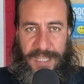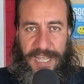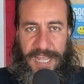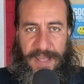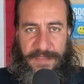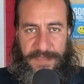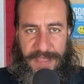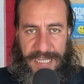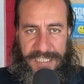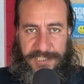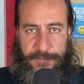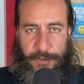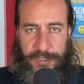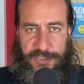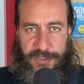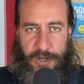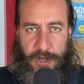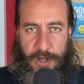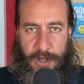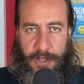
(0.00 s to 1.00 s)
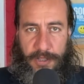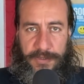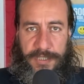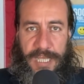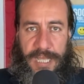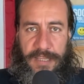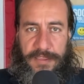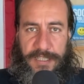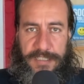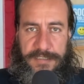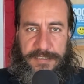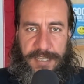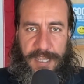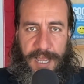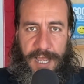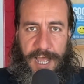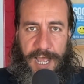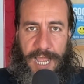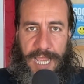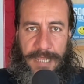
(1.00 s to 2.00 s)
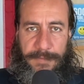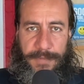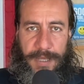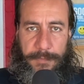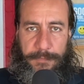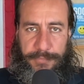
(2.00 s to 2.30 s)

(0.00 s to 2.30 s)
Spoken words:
And that's what's called the time,